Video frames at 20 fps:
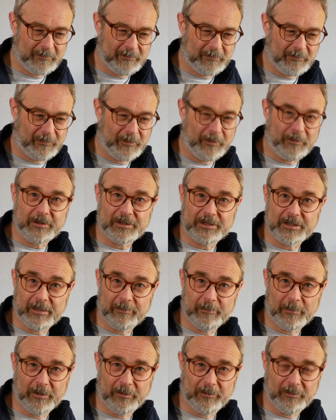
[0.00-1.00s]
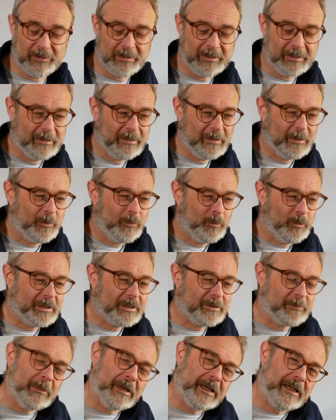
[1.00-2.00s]
focusing mode,
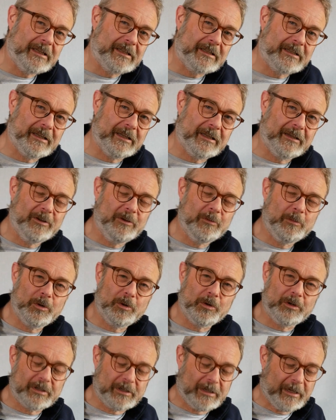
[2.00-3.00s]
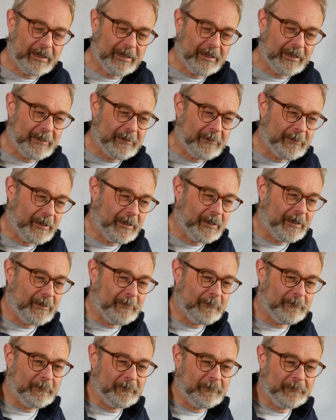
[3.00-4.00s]
which means that you put
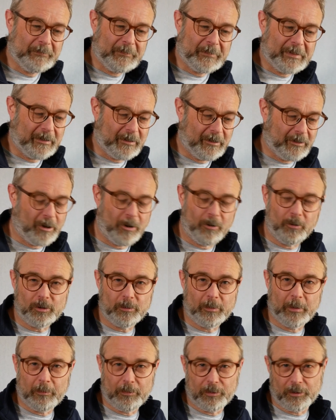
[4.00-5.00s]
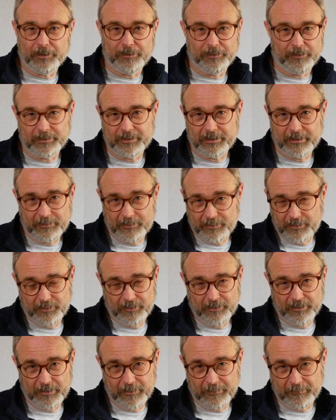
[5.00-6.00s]
hold up a product
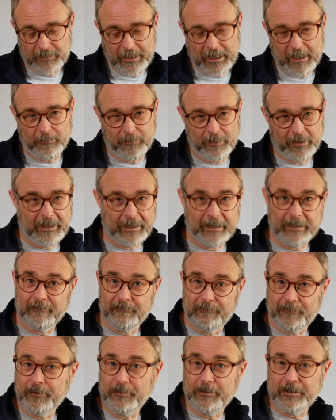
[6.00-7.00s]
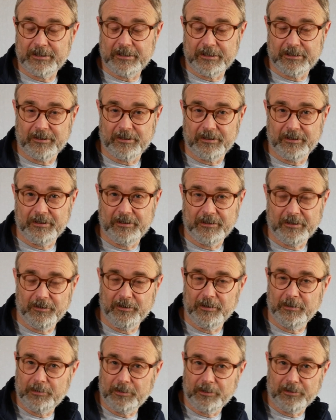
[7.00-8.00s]
to the camera and it focuses on
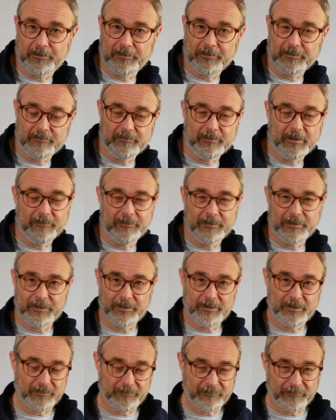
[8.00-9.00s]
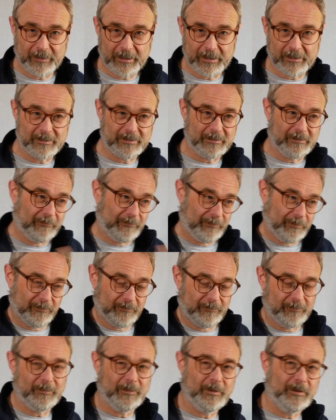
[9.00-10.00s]
the product rather than your face. So
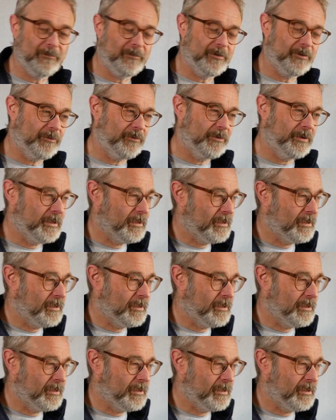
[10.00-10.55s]
if you're